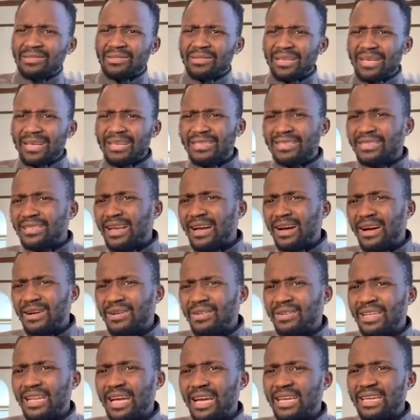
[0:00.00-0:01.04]
Excel,
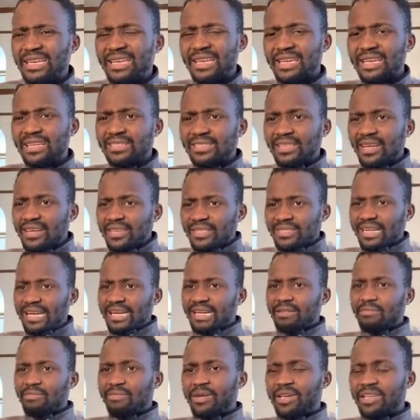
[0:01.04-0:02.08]
like Excel is like
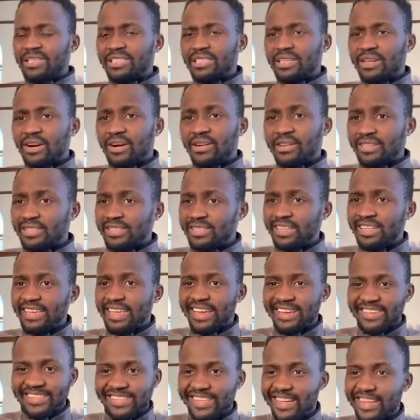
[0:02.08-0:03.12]
a basic. Honestly,
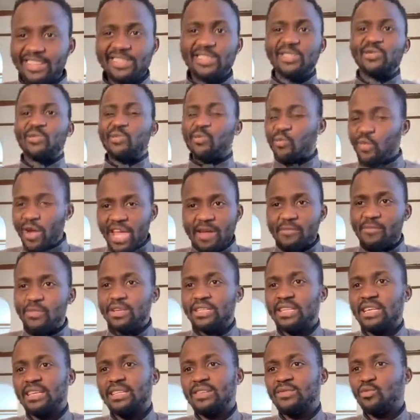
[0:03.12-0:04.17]
Excel is way more
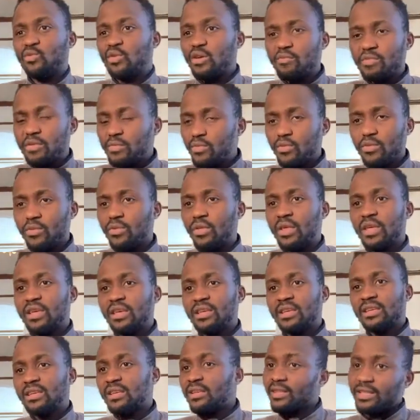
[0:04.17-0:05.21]
than what people
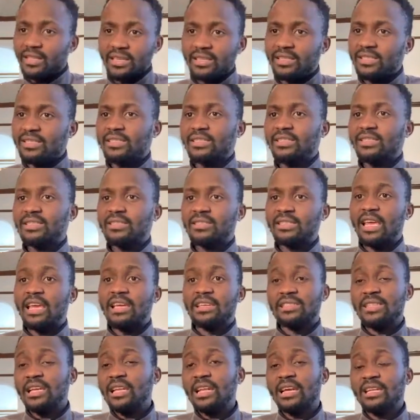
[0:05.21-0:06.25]
think it is. So
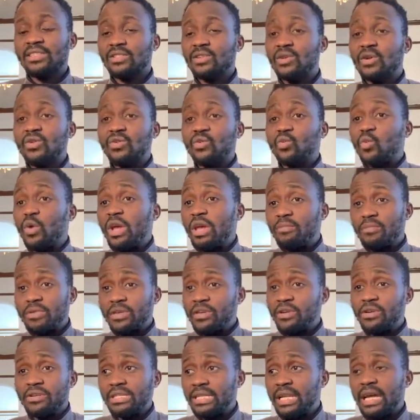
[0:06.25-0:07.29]
Excel has gone way
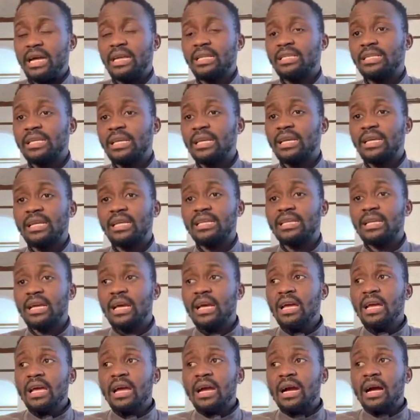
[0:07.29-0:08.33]
beyond that, and
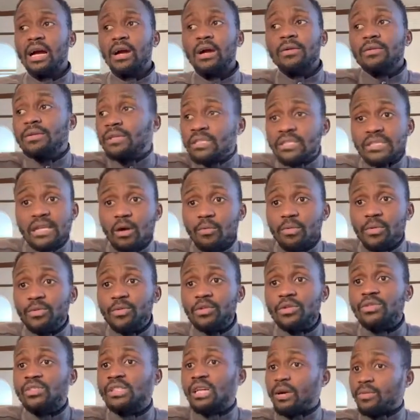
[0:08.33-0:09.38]
I always tell people
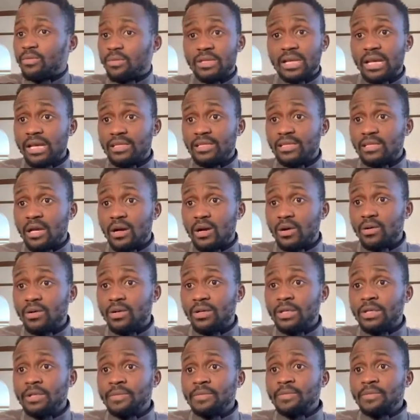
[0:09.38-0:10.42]
to start with Excel.
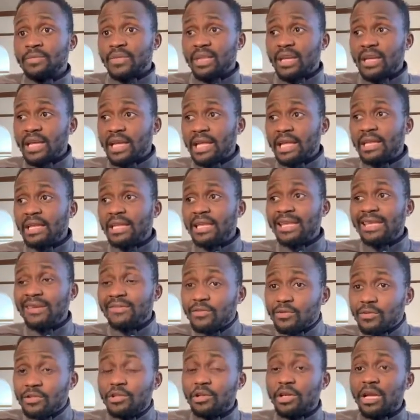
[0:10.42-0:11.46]
And
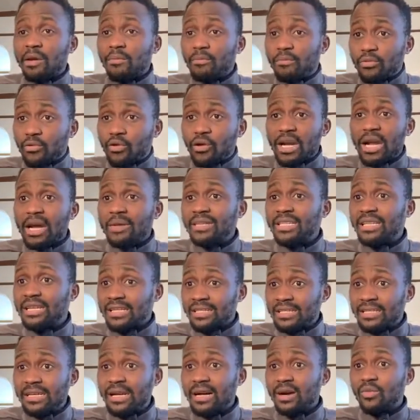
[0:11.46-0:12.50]
even you can program in
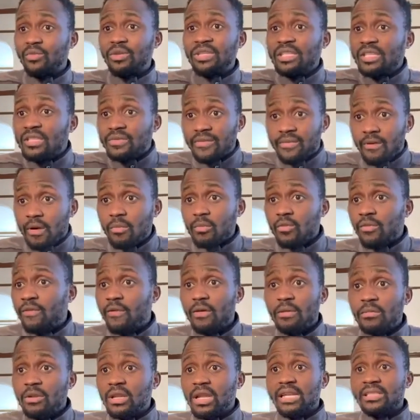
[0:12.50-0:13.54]
Excel, which is
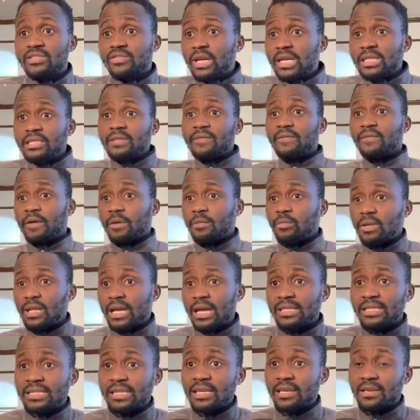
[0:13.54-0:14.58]
formula. Writing
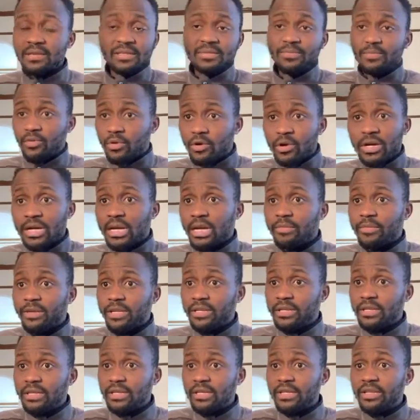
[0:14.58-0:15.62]
formulas is
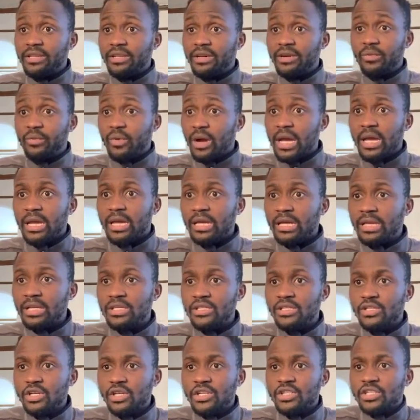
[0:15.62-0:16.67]
programming in a way.
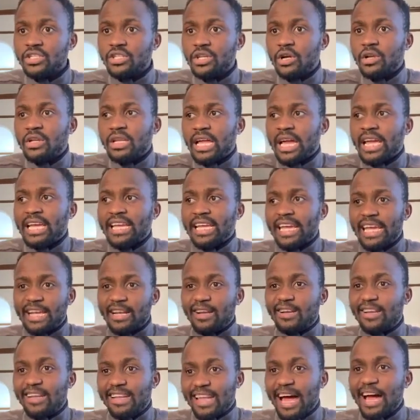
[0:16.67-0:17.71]
It's just not like a
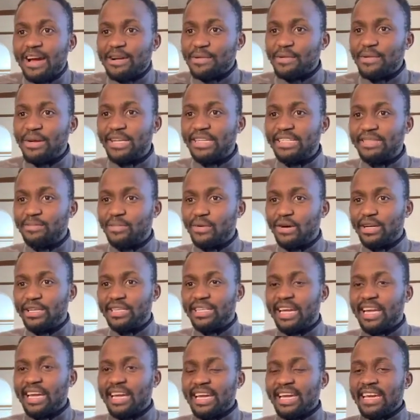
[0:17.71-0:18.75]
language,
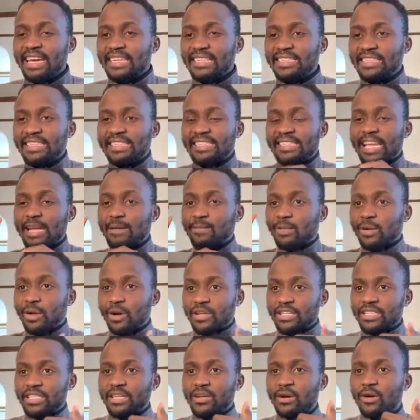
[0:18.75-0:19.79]
but the same
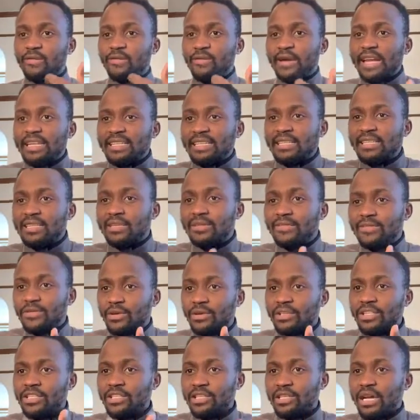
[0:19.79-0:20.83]
logic of writing if
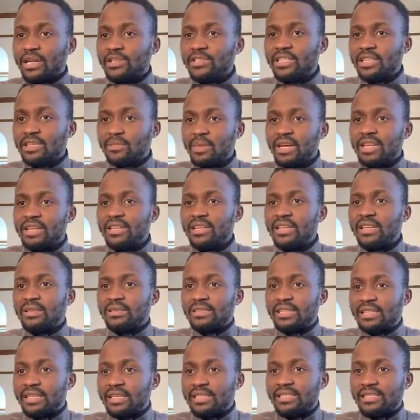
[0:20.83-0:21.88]
conditional statement
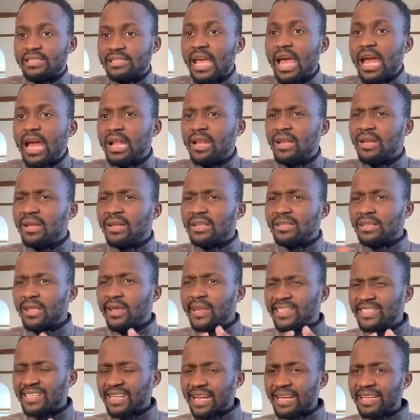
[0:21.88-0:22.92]
in a cell,
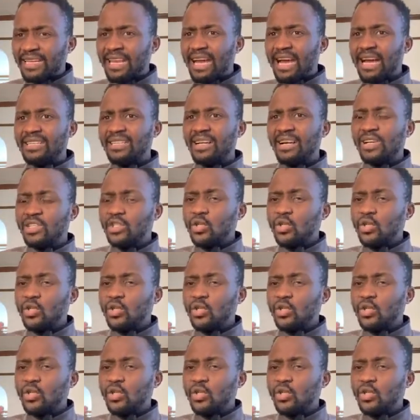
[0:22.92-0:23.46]
things like that.